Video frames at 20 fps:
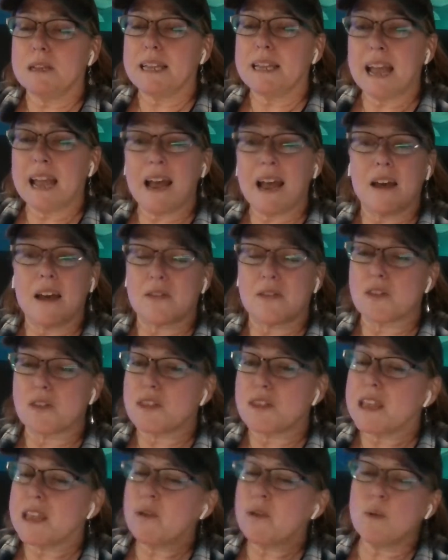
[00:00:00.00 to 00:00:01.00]
yeah, the
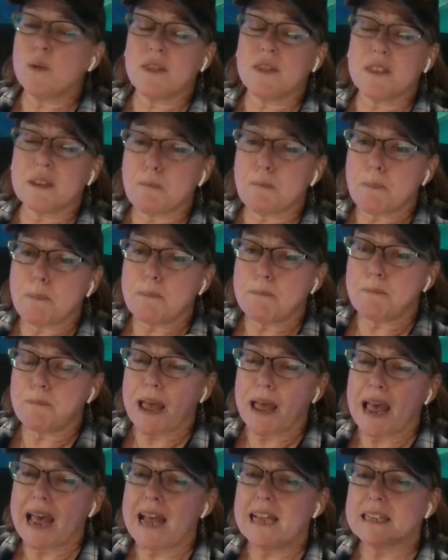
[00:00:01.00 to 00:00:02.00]
thing with the
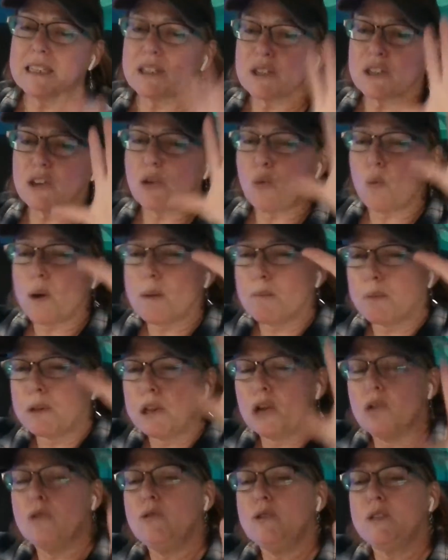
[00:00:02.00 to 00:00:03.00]
pets. So what
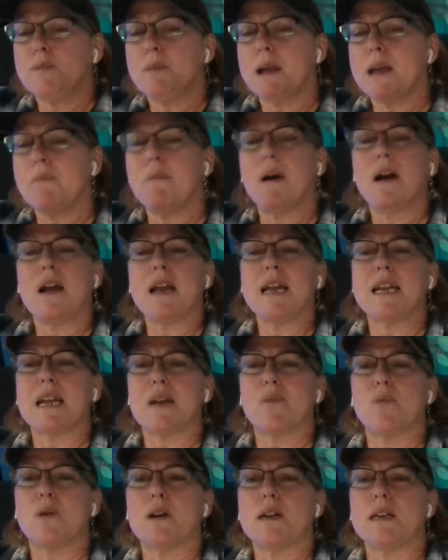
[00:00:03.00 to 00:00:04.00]
blows my mind,
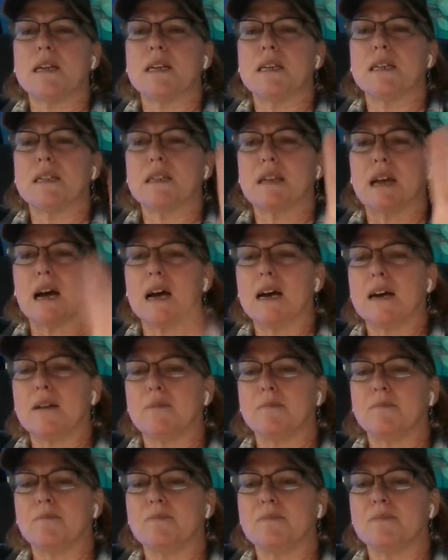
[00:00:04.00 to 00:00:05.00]
I want
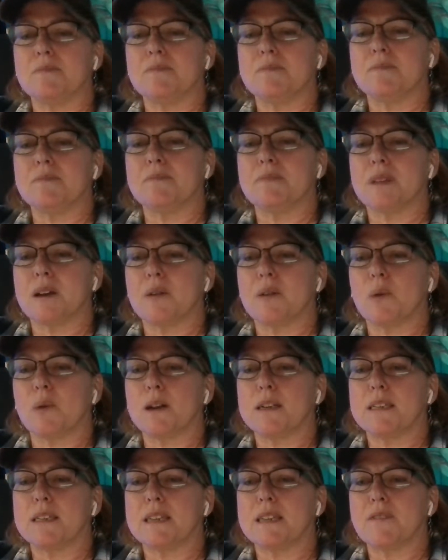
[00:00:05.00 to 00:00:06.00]

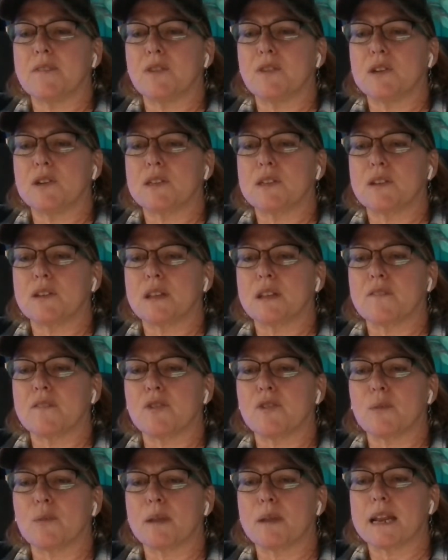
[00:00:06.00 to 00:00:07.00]
to stay focused on that
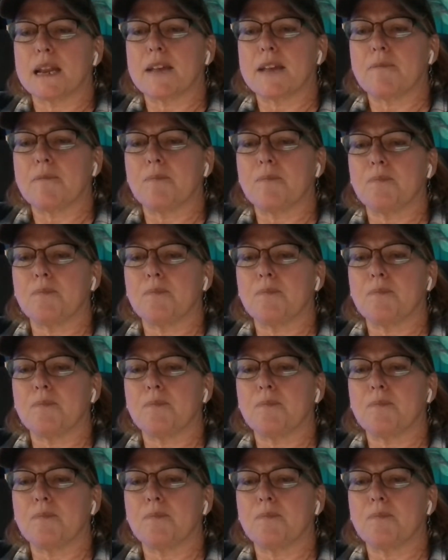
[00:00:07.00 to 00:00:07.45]
for a minute.